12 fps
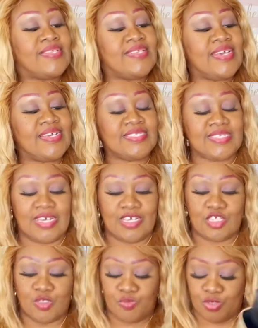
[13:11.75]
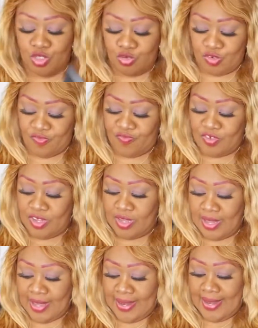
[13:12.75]
This is beautiful.
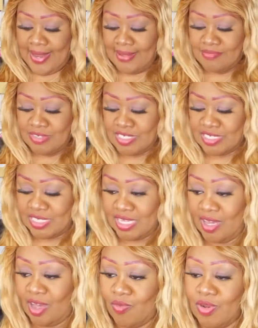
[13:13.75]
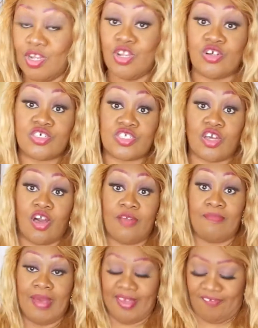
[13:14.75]
Let me see how it looks
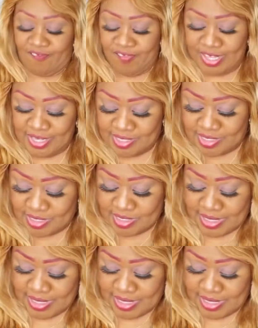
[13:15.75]
on my feet.